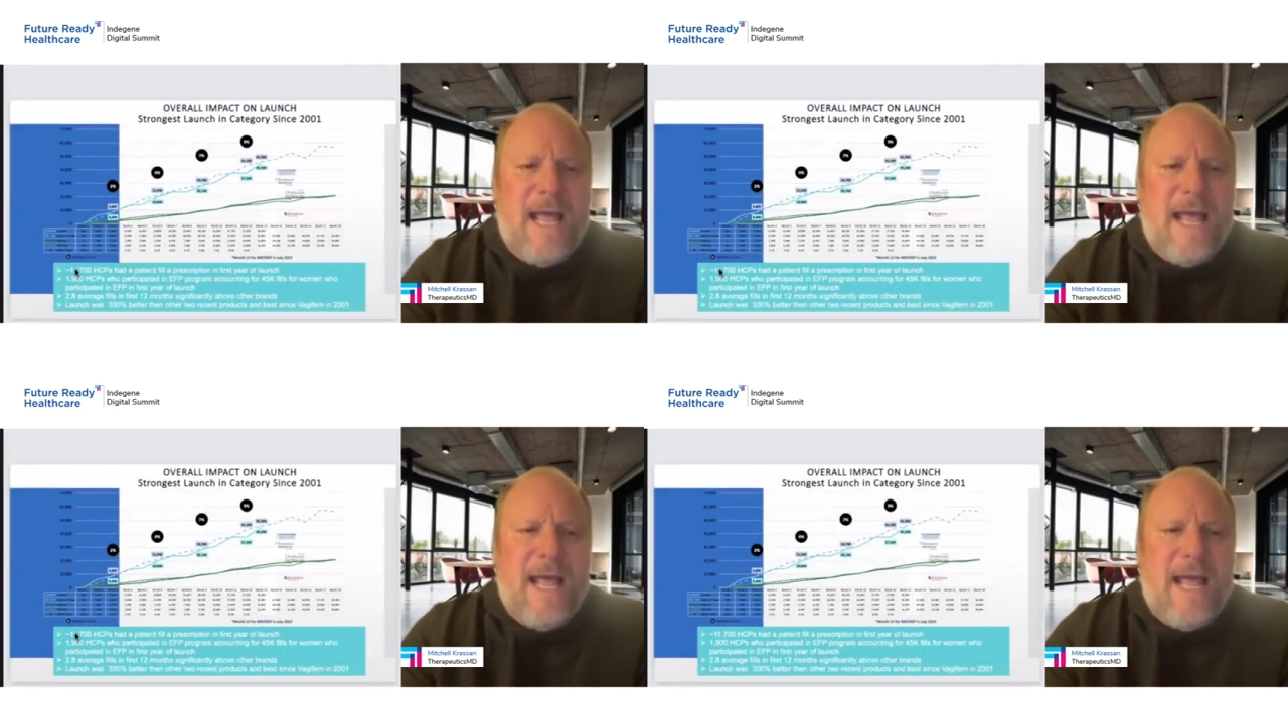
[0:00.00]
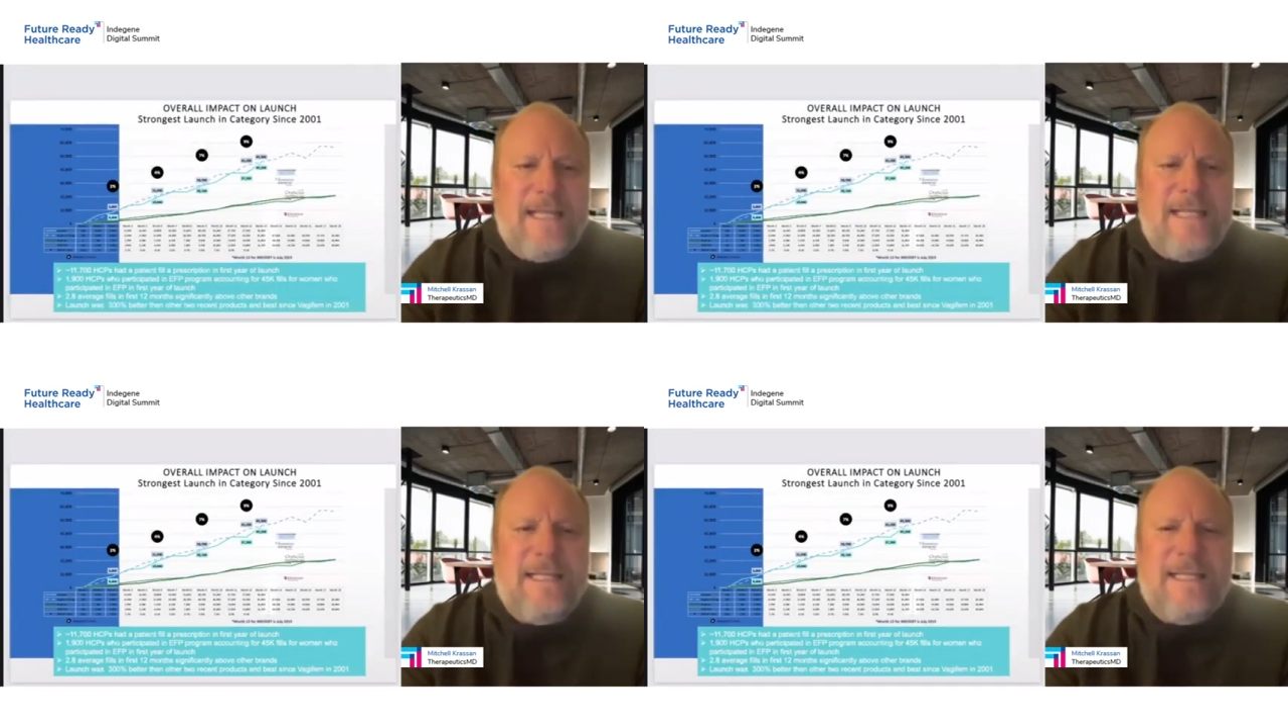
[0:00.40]
At the
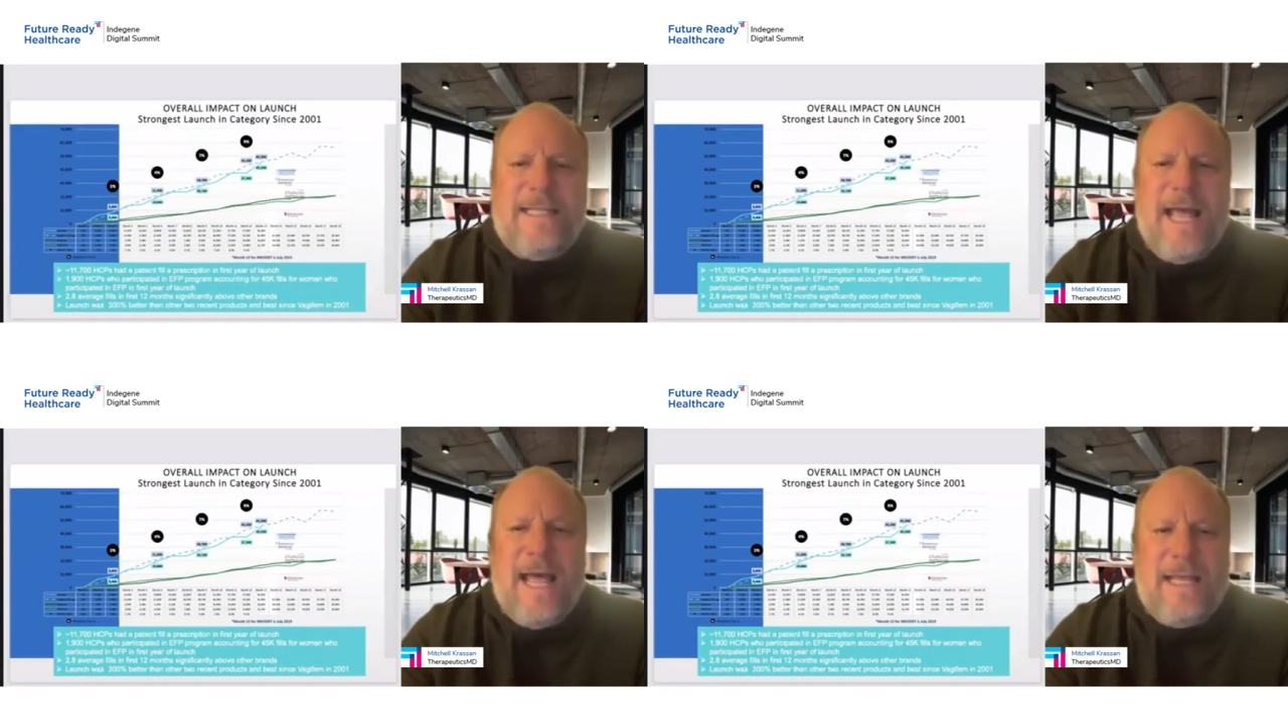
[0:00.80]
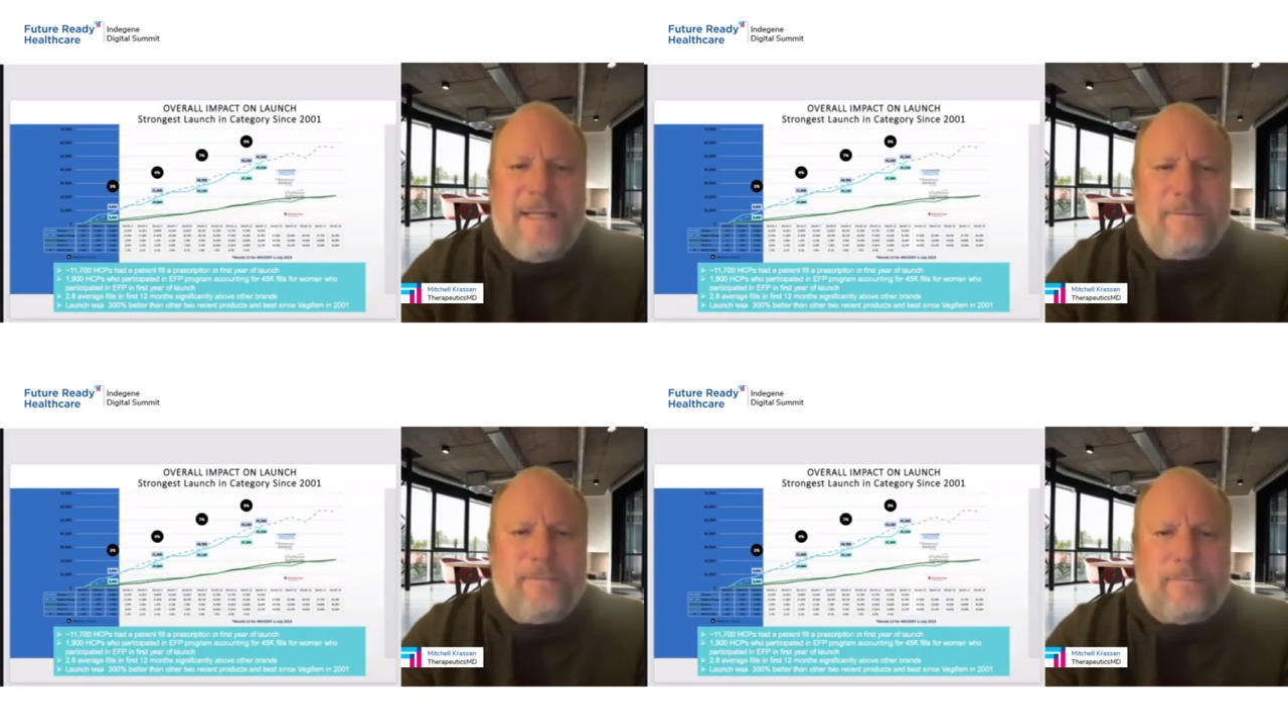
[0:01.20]
end of the
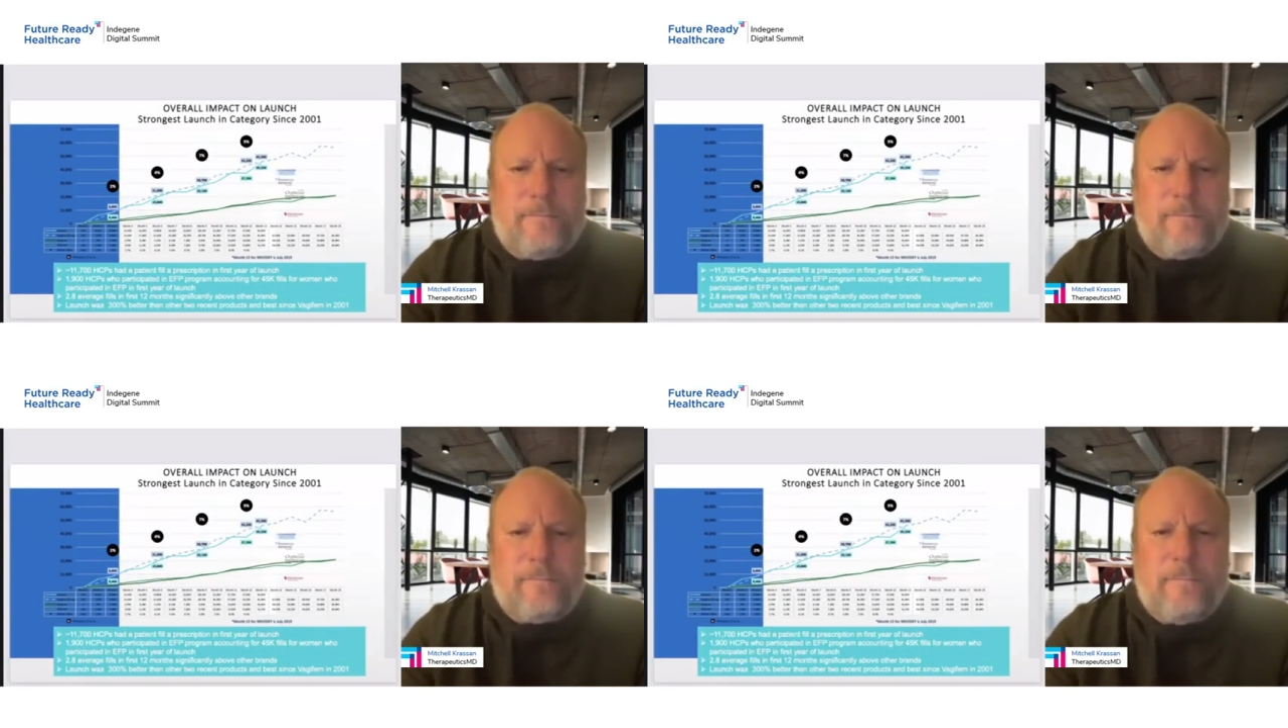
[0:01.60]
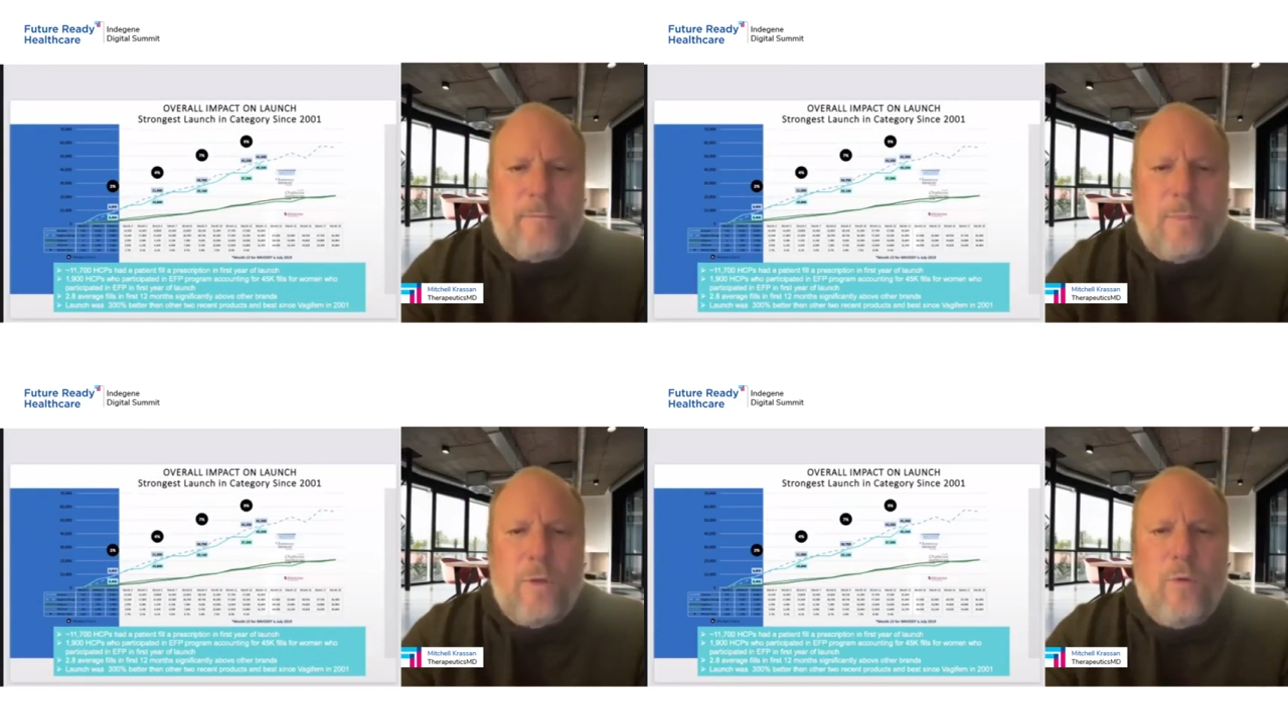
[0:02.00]
day,
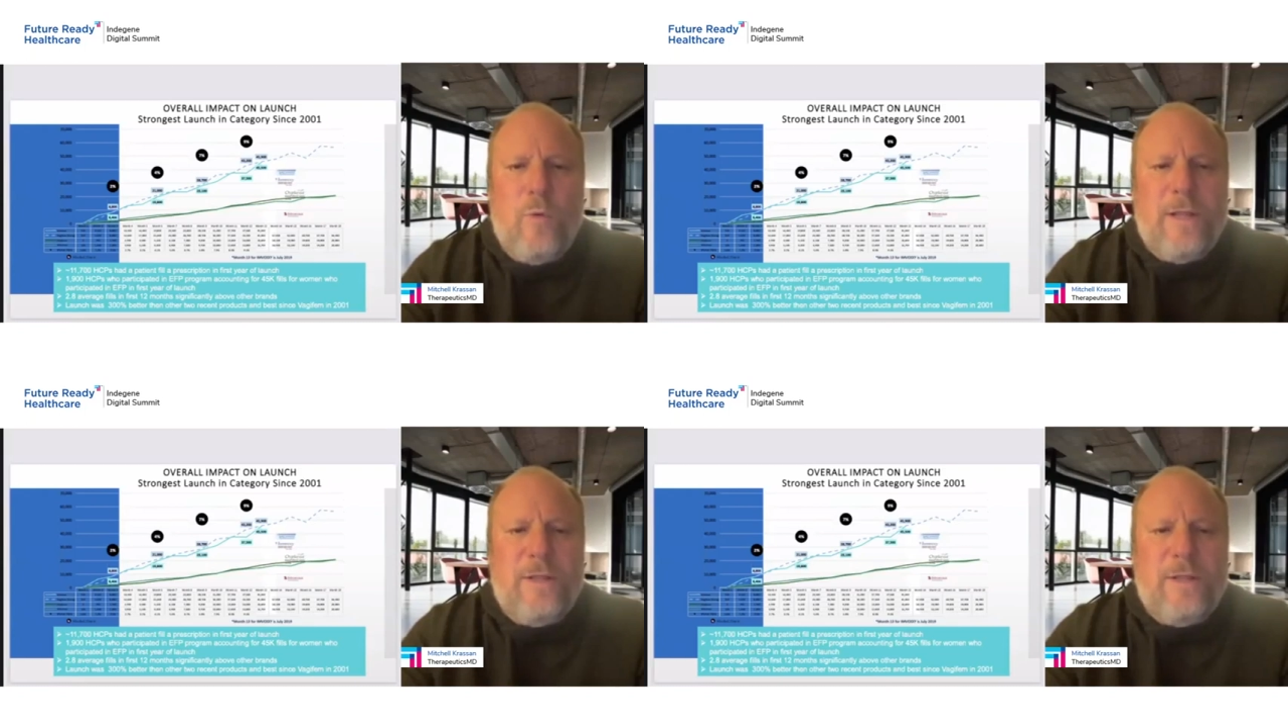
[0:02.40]
one